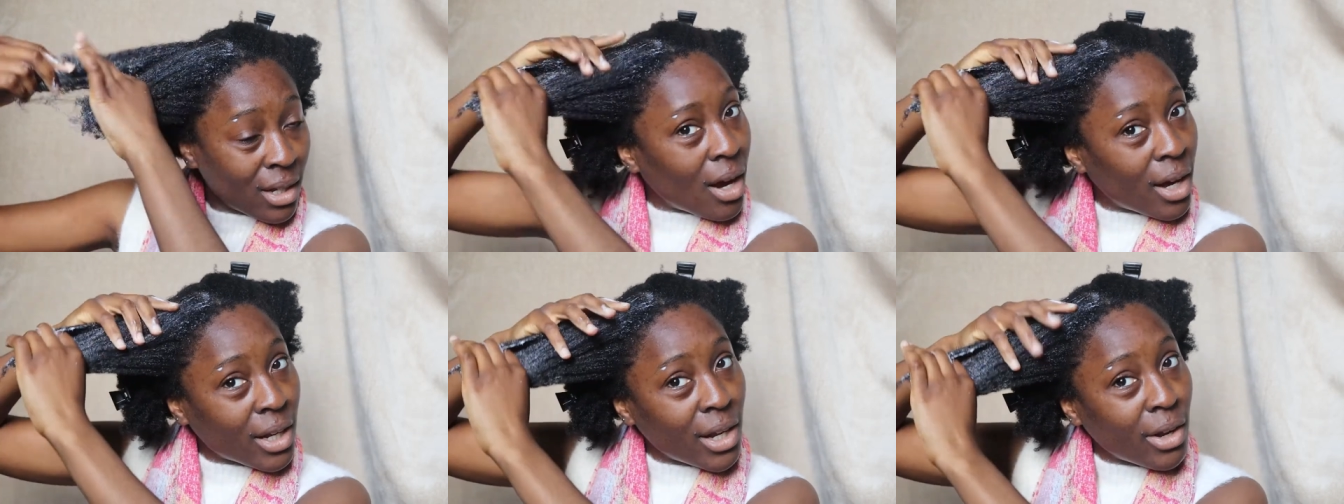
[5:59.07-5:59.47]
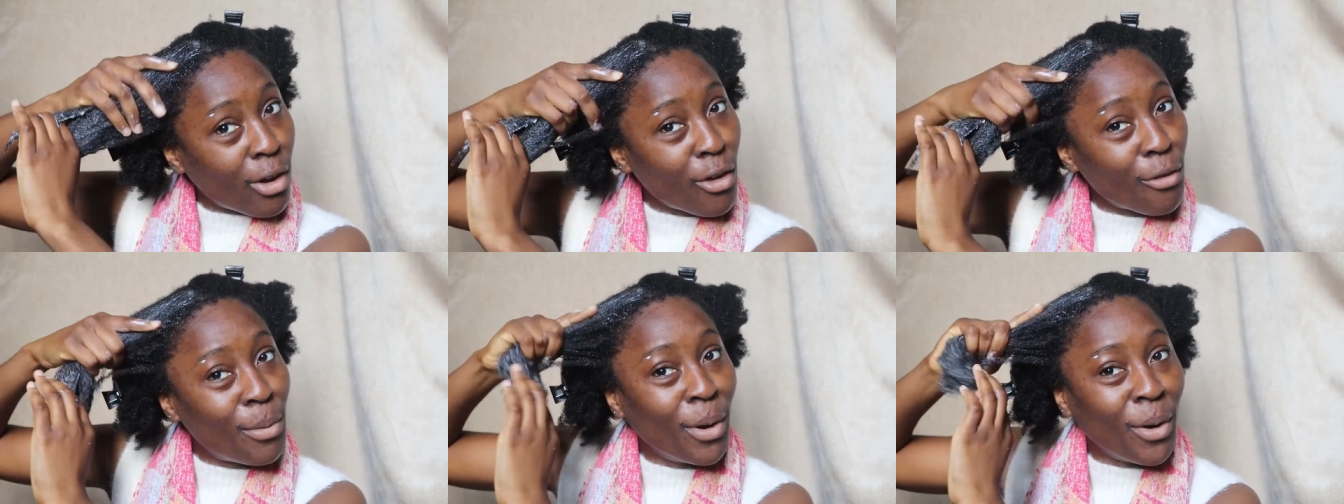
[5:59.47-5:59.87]
And I know
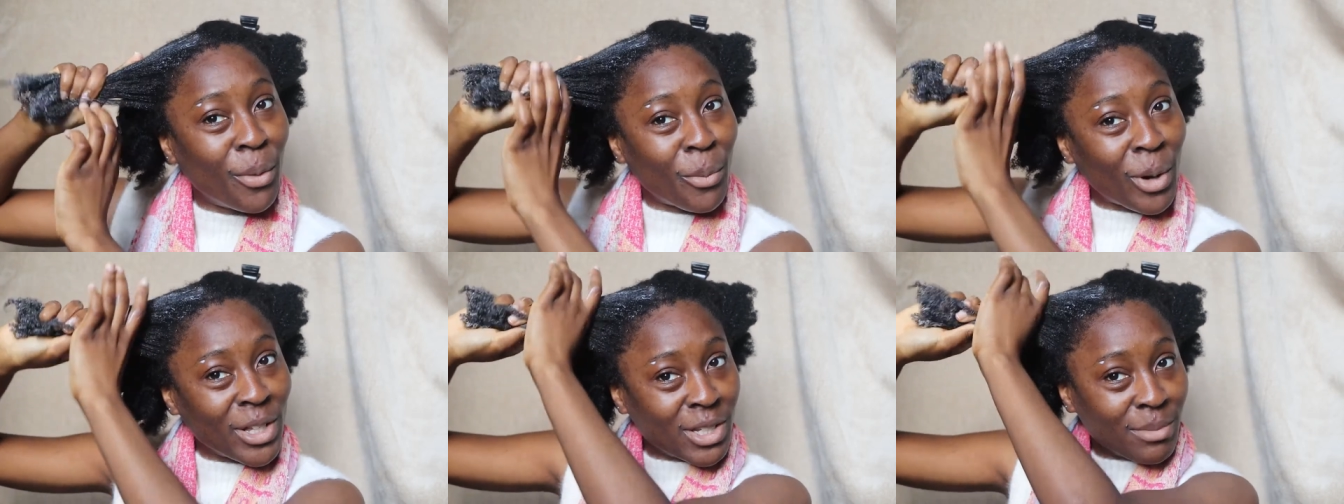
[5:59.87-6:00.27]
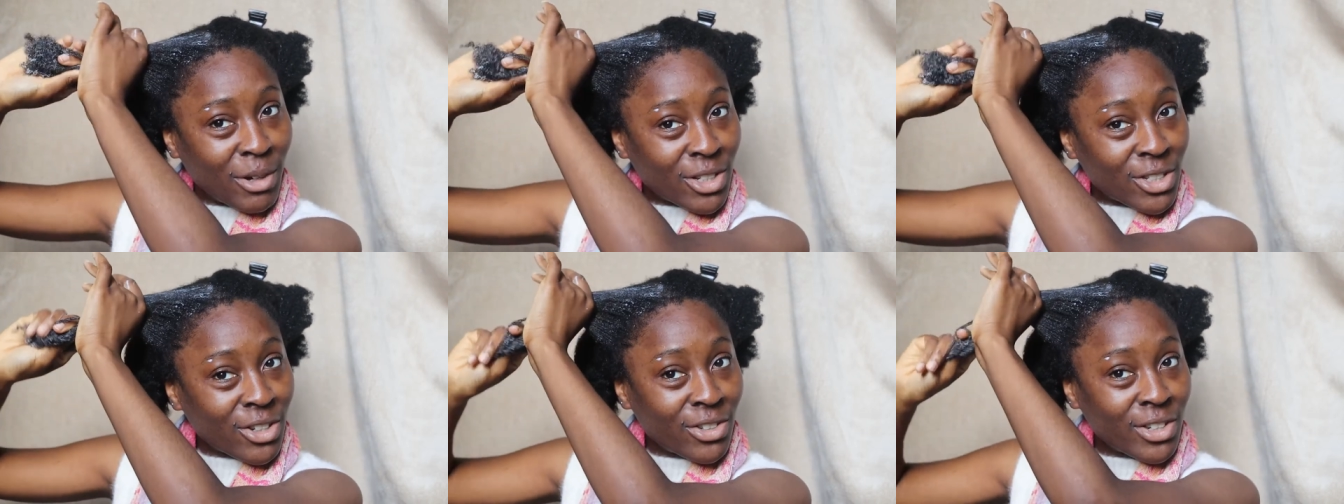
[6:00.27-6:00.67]
I've put on way too
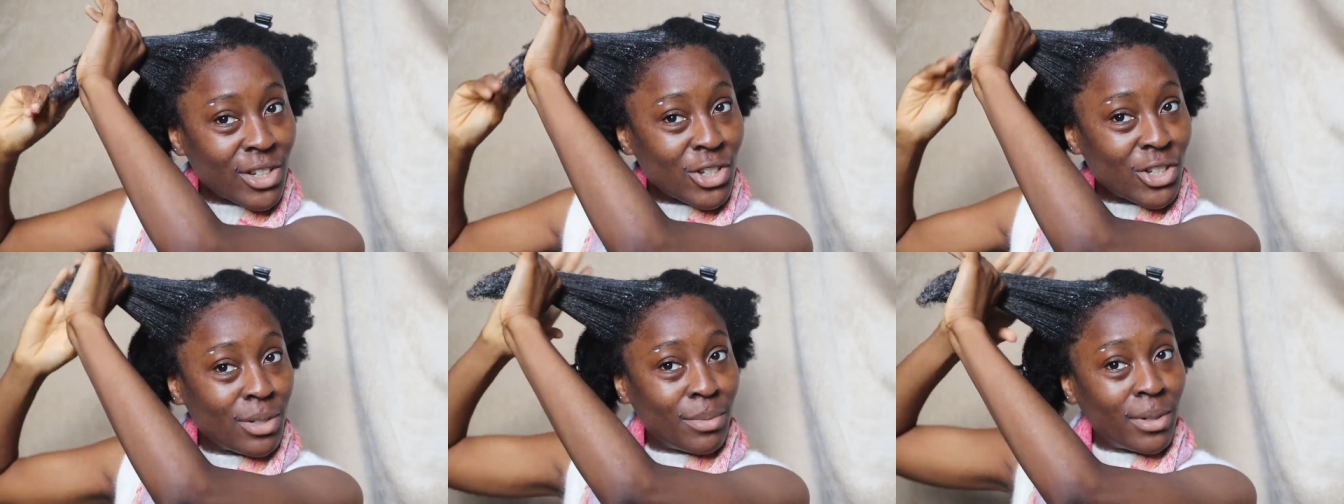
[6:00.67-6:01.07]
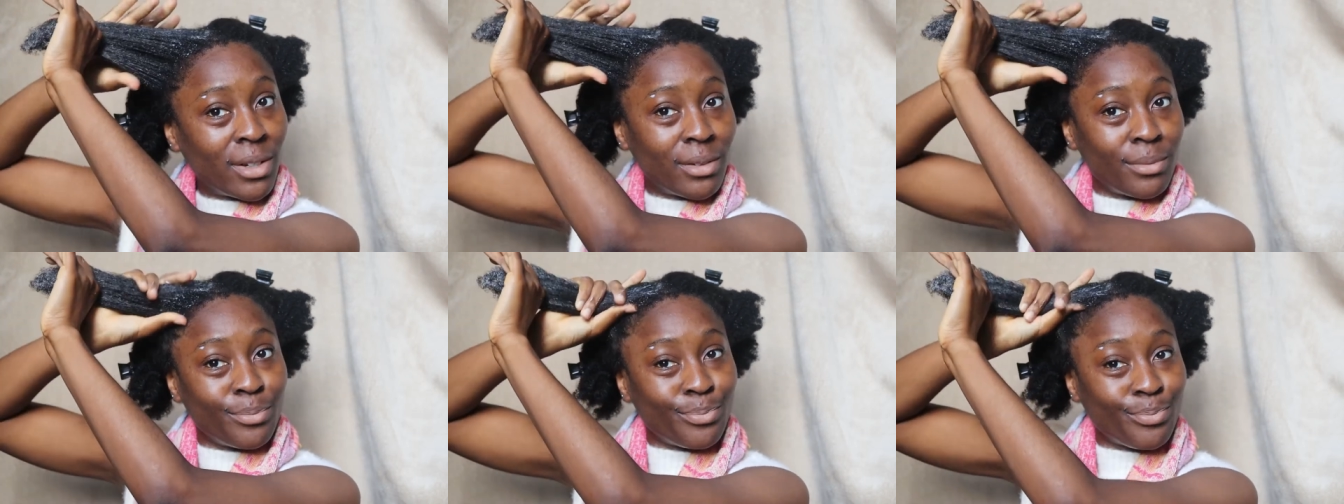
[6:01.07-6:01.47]
much conditioner,
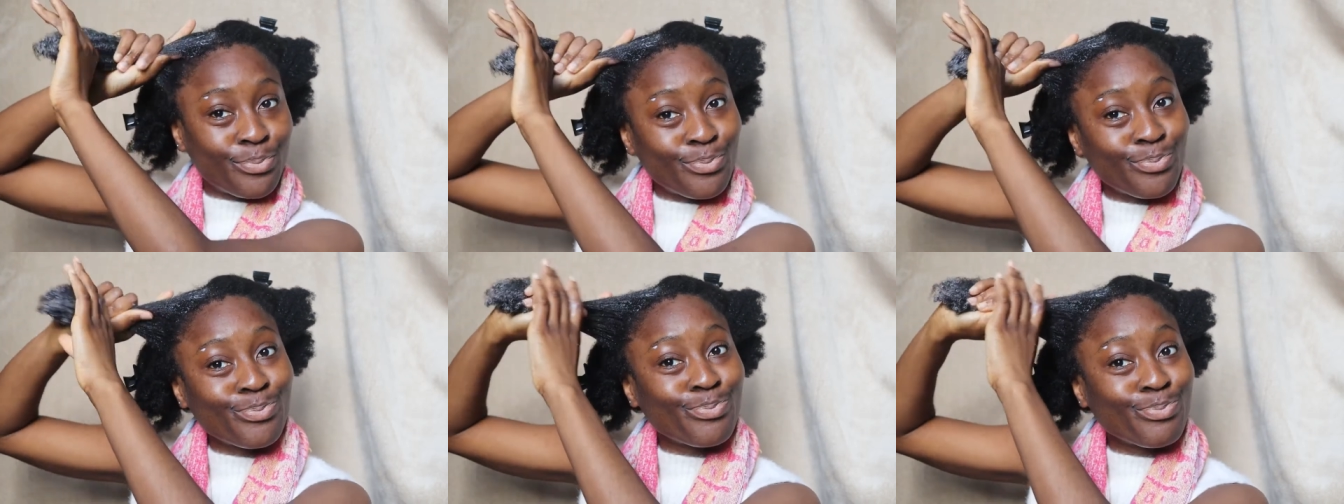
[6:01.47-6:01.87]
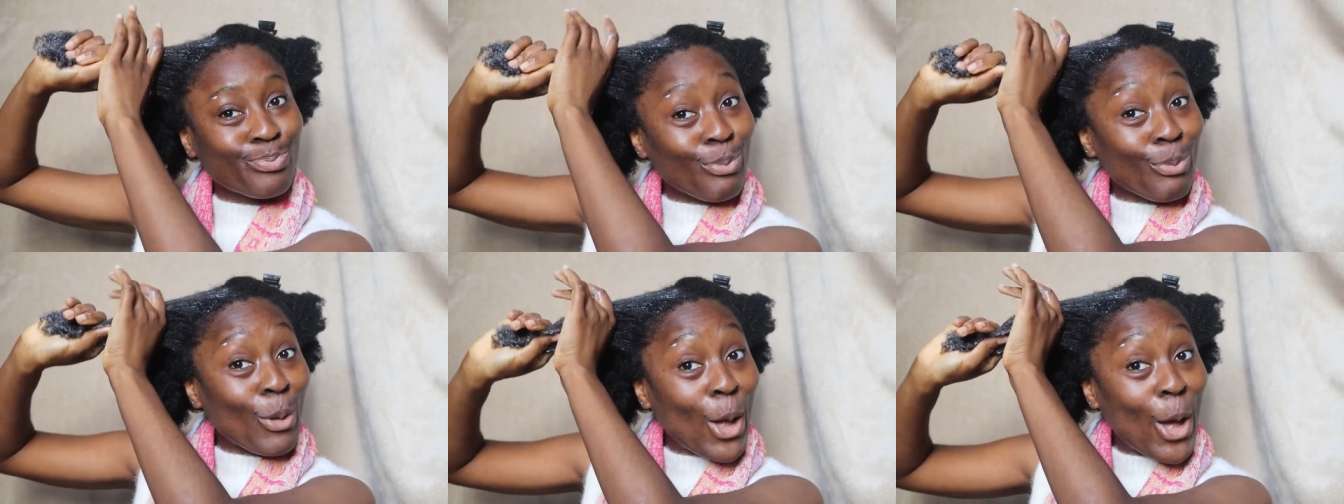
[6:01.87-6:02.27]
but
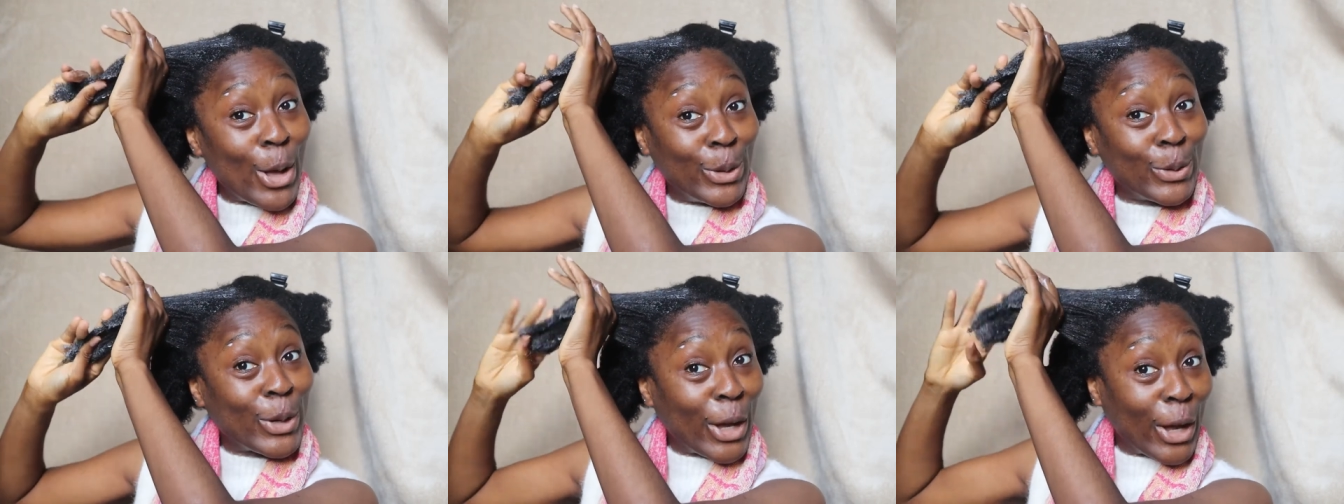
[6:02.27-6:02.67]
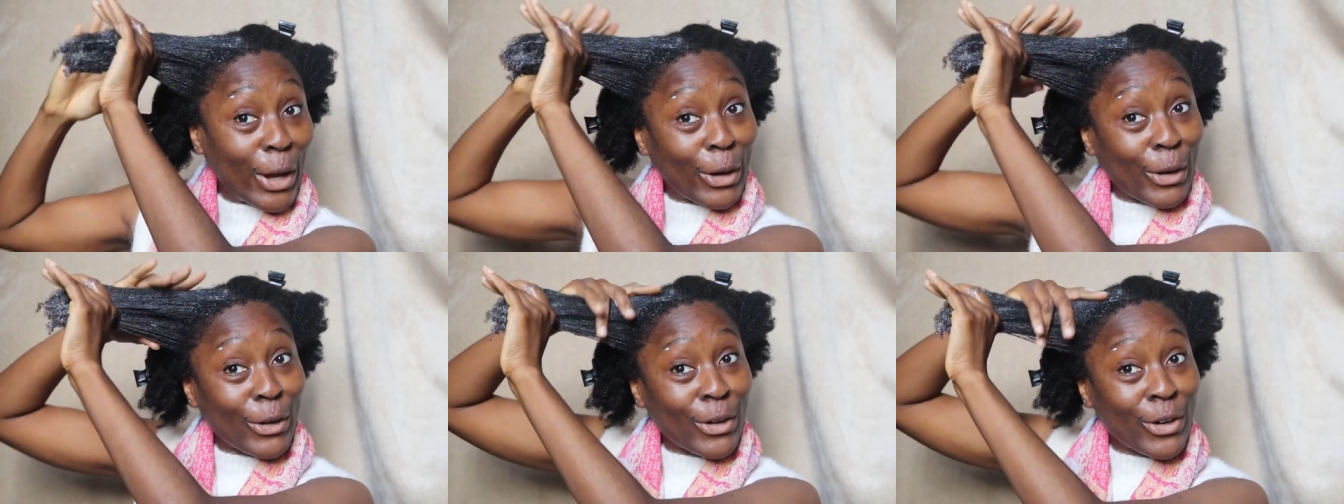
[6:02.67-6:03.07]
I don't
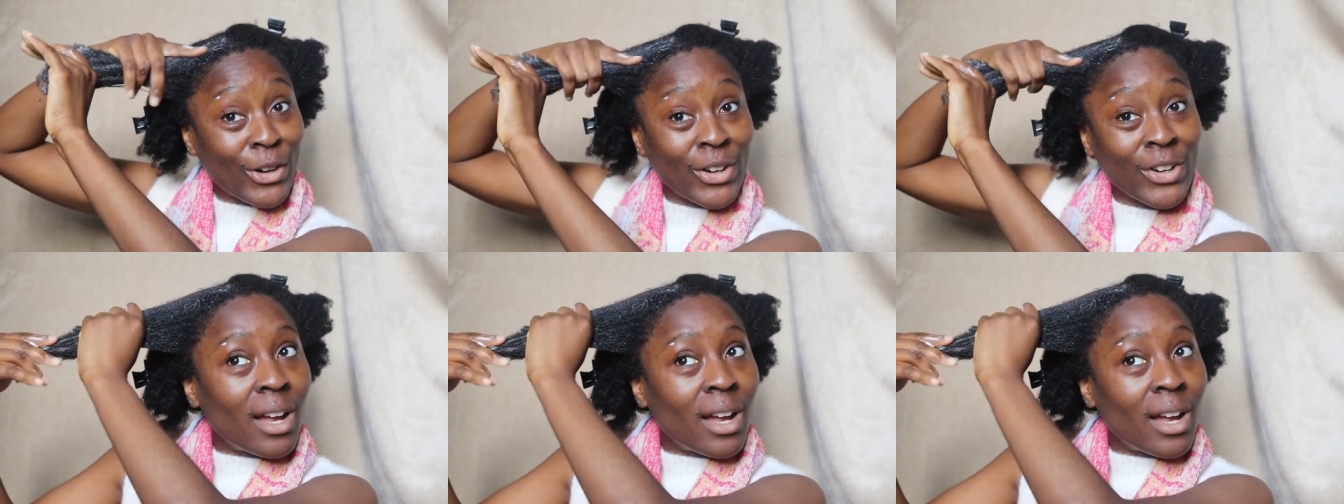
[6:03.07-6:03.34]
care.